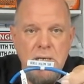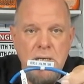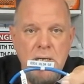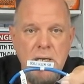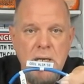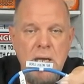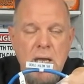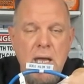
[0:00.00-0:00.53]

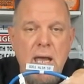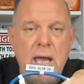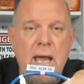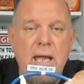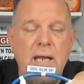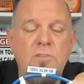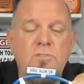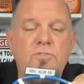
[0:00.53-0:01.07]
And it's
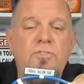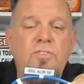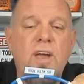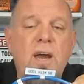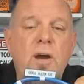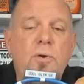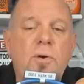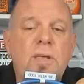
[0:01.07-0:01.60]
very,
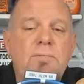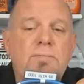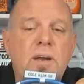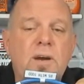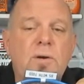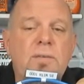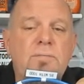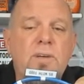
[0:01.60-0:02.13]
very,
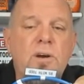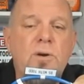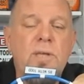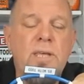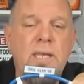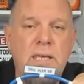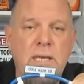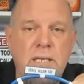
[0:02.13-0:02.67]
very
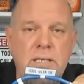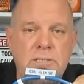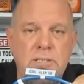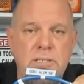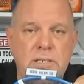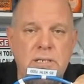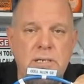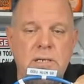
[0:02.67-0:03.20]

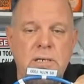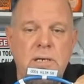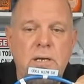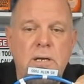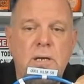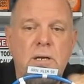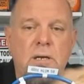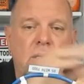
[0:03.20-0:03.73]
easy
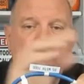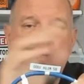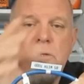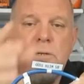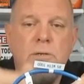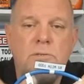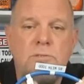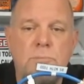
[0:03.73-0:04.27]
to
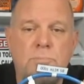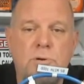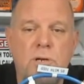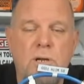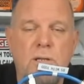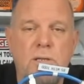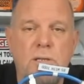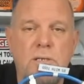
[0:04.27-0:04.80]
put on
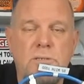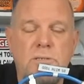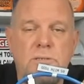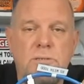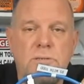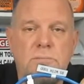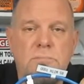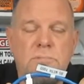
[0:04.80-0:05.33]
this
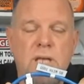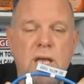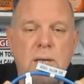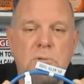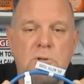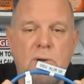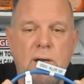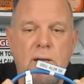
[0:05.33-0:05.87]
cable right
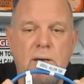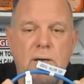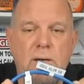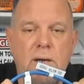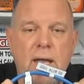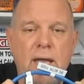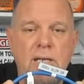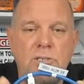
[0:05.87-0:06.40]
here. And as
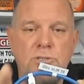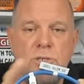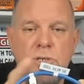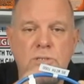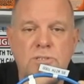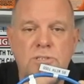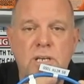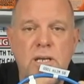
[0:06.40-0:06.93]
you can see, it
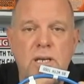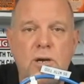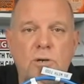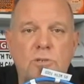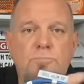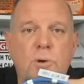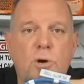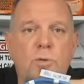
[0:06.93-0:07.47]
goes both
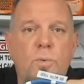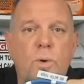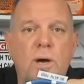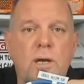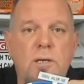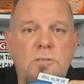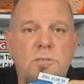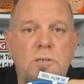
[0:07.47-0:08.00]
ways.
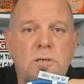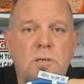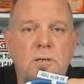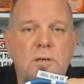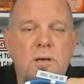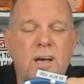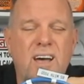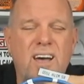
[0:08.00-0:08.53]
I
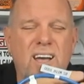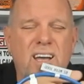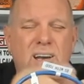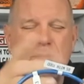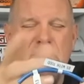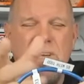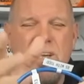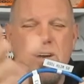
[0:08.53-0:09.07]
got to be
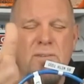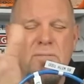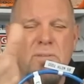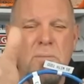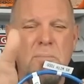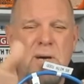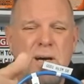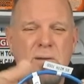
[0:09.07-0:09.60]
careful about
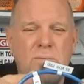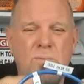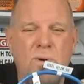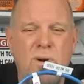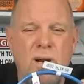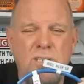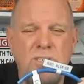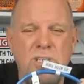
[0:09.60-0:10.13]
where I
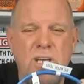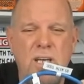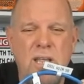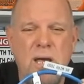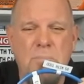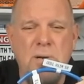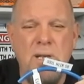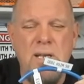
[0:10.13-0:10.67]
say that. But
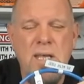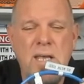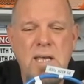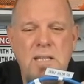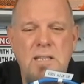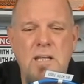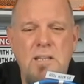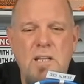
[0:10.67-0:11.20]

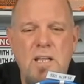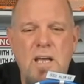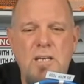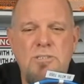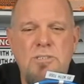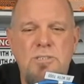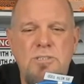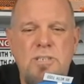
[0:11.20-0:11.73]
nonetheless, is
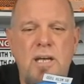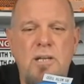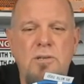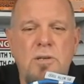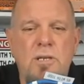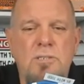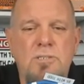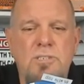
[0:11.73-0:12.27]
that you can
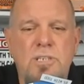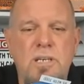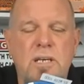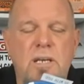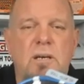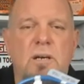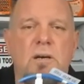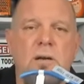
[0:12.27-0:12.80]
see here,
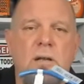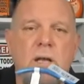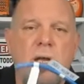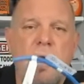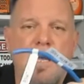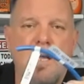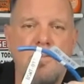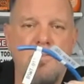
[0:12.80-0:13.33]
it's
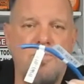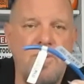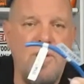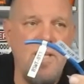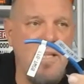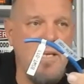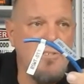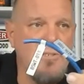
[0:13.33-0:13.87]
very
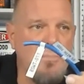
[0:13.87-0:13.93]
legible.